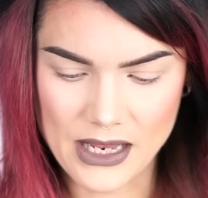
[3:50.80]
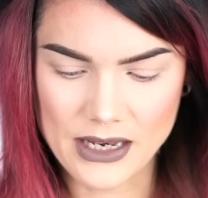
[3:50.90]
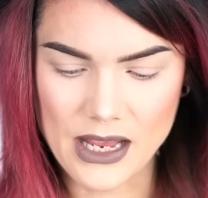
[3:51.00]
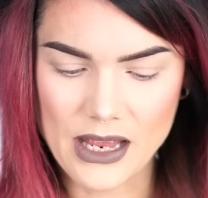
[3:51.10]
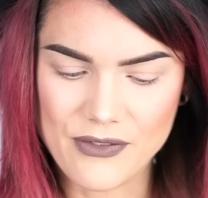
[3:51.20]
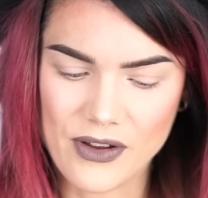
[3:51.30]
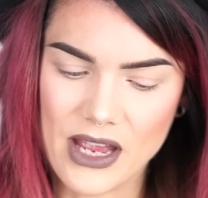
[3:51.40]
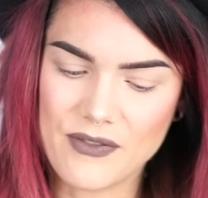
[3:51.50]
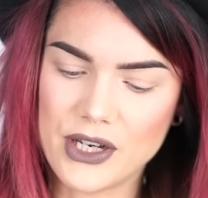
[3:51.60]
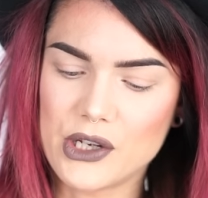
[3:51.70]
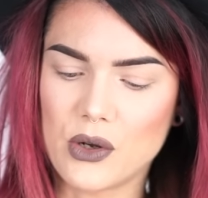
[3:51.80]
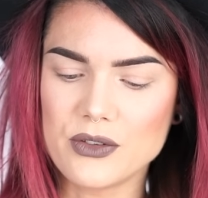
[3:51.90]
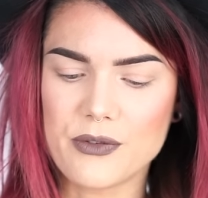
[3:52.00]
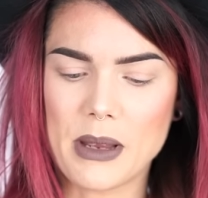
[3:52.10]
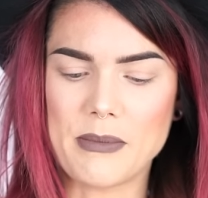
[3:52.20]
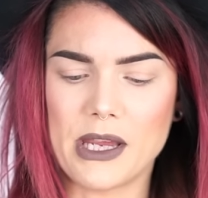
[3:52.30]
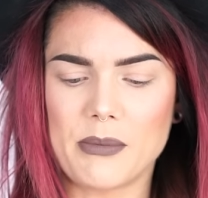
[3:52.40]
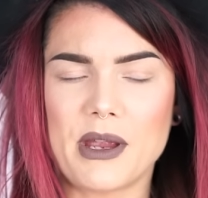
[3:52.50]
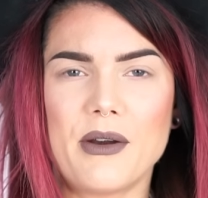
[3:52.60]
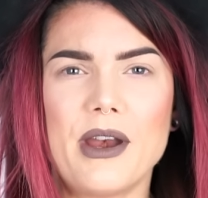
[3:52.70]
And if I have any goals for my
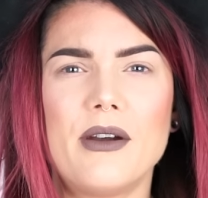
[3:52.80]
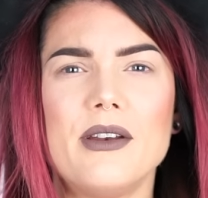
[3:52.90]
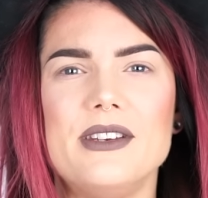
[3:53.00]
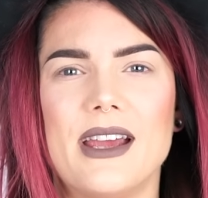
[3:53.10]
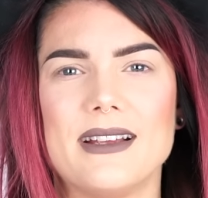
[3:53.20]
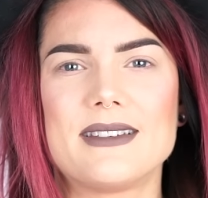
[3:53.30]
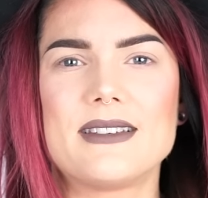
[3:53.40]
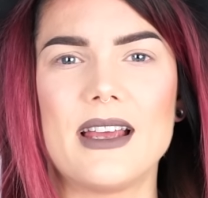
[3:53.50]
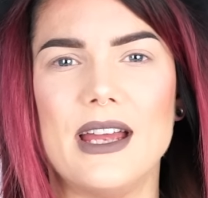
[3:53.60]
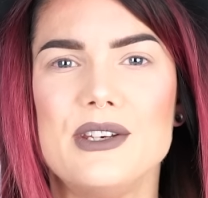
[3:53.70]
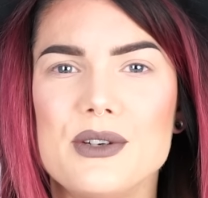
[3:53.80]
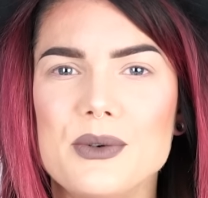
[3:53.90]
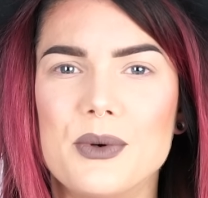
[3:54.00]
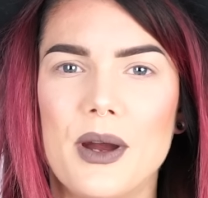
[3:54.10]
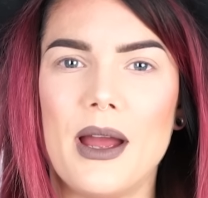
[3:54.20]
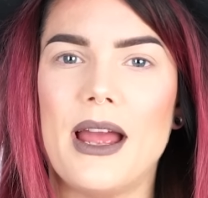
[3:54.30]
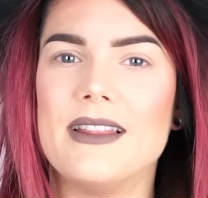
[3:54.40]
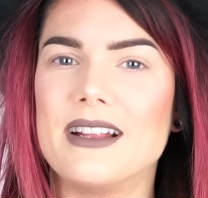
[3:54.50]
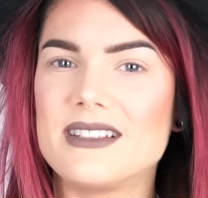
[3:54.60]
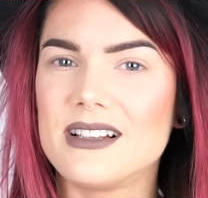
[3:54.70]
makeup career, yes, I do.
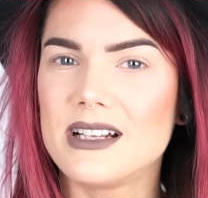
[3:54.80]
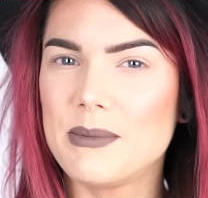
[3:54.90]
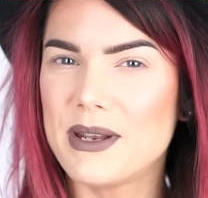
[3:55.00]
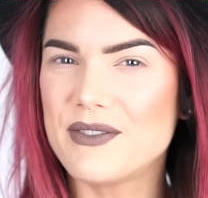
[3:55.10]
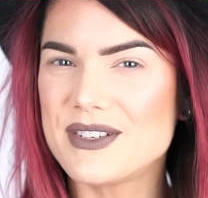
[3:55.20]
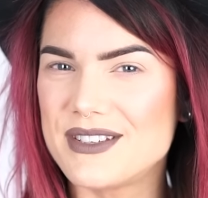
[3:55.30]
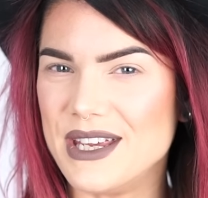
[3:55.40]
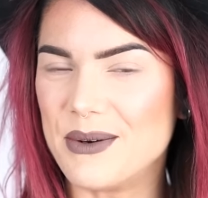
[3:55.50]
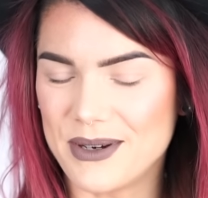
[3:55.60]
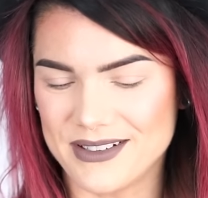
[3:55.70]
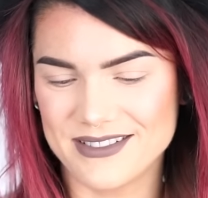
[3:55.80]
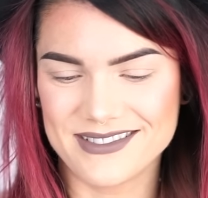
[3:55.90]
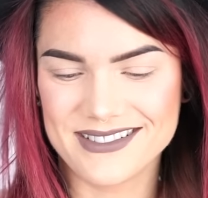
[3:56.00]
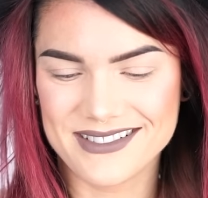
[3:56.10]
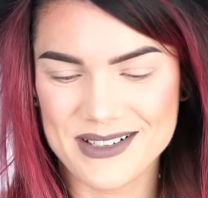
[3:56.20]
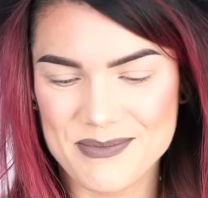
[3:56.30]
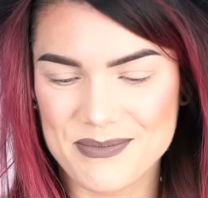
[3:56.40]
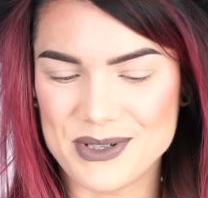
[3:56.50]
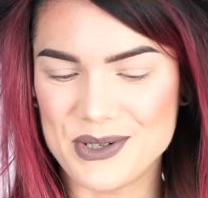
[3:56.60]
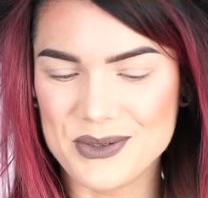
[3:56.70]
And that's a little bit of a secret,
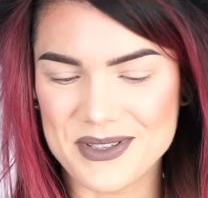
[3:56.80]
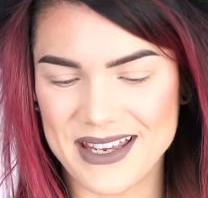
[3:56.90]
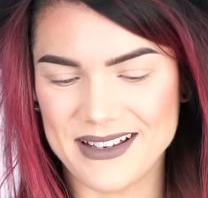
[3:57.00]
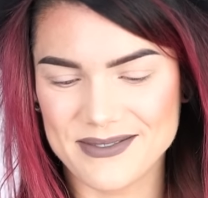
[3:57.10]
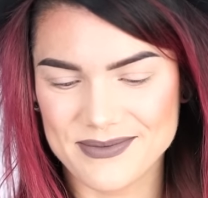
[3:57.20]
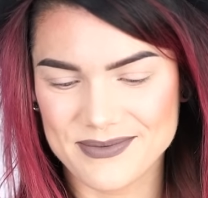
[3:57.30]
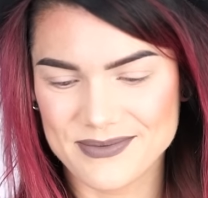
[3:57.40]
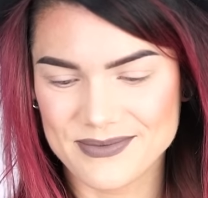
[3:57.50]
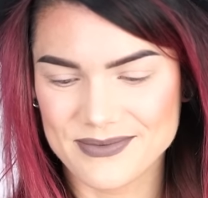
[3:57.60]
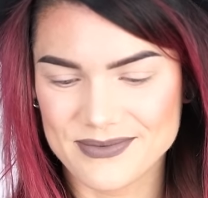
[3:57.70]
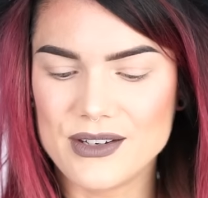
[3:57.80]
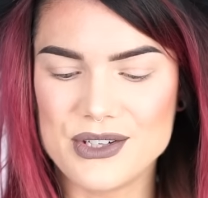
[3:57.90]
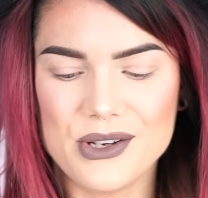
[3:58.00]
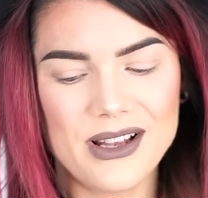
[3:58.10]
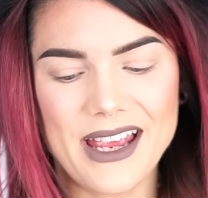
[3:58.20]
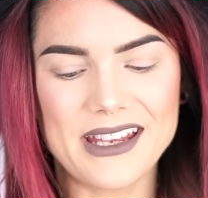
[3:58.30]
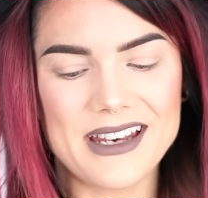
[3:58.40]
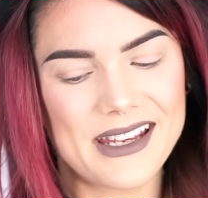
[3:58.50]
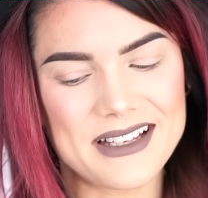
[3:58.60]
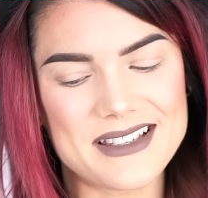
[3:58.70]
but you'll see. Do you like
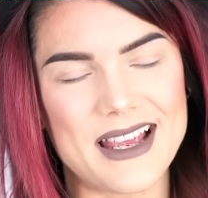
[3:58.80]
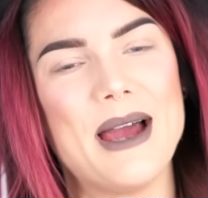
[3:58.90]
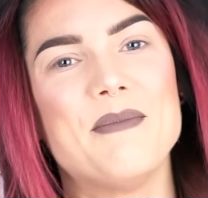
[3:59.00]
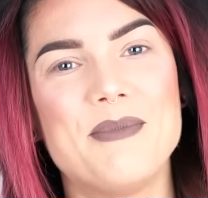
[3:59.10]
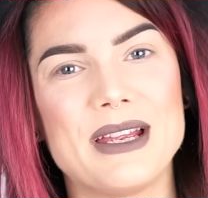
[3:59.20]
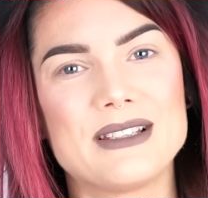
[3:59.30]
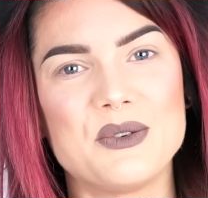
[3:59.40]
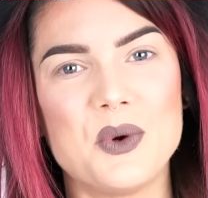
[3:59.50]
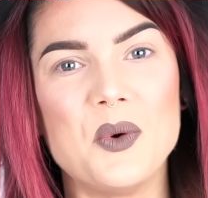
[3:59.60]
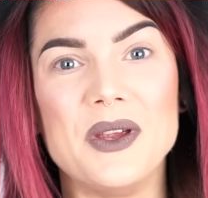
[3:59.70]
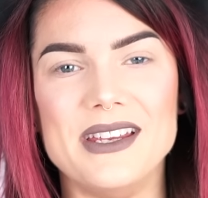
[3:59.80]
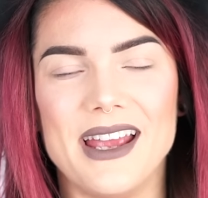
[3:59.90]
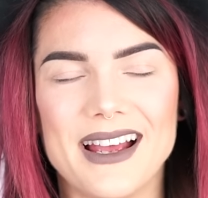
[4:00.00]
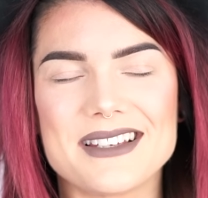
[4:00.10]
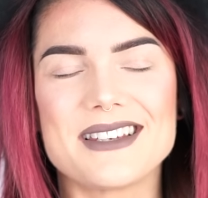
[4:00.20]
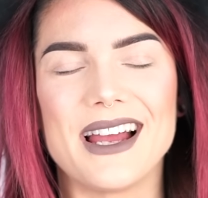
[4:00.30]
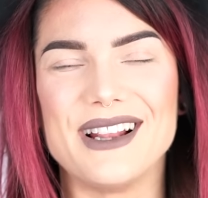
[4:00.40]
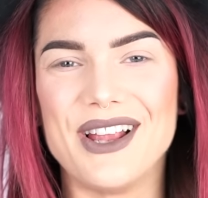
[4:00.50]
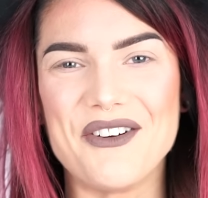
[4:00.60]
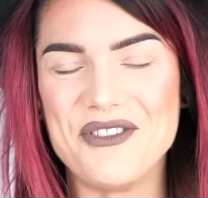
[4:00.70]
Nick and Sam, Pixie Woo? Yes, I
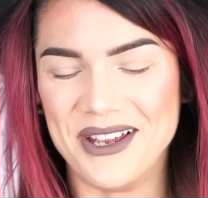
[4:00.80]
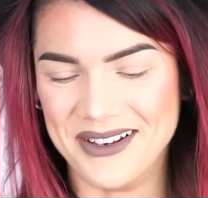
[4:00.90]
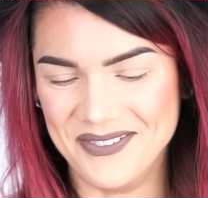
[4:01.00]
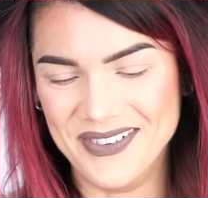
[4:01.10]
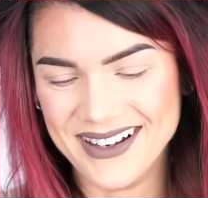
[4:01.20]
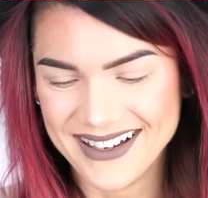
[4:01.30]
love them.